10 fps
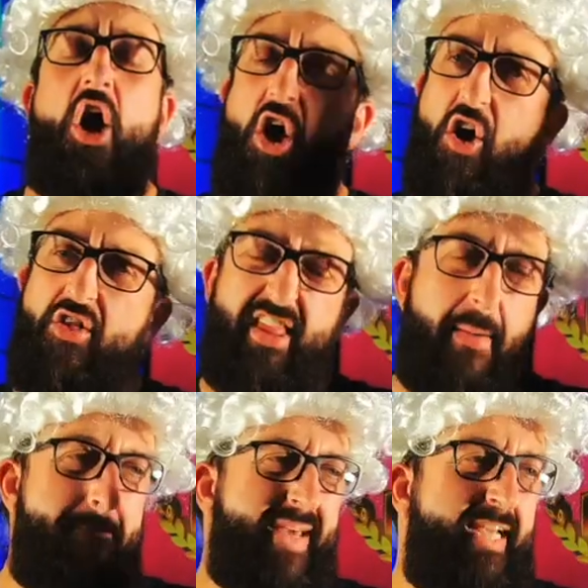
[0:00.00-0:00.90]
on
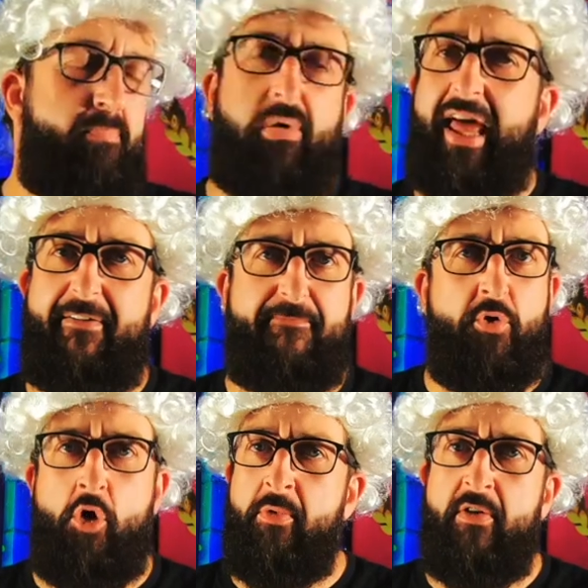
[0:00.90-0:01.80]
the big
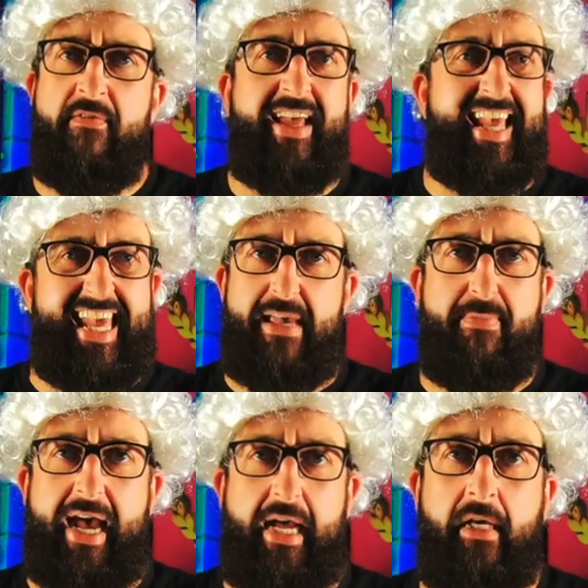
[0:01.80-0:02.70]
platform of
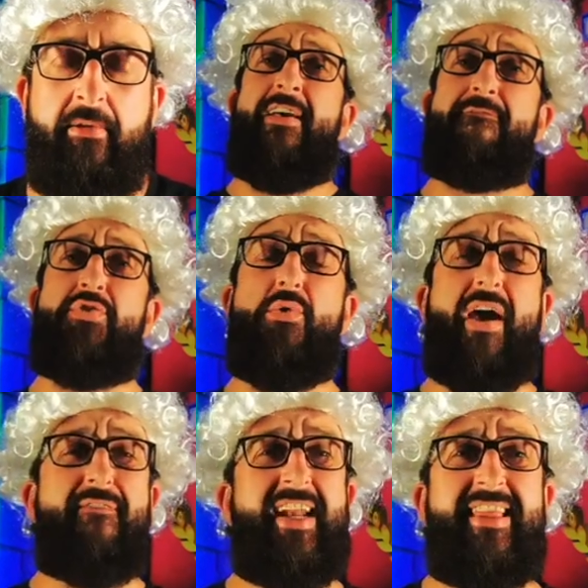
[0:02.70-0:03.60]
eBay. If you
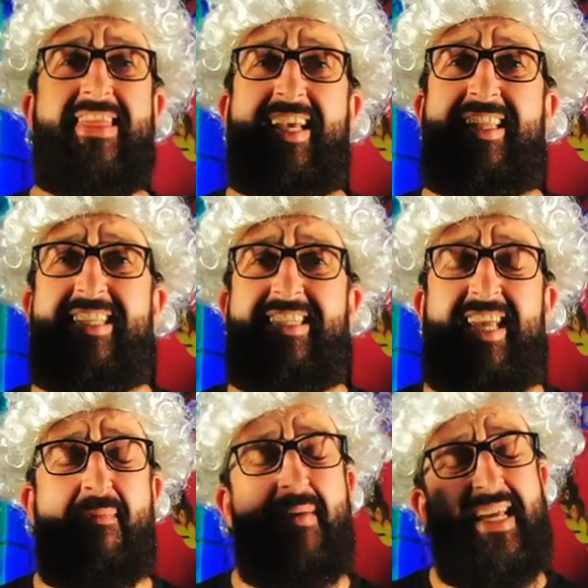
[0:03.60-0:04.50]
have anything to send me,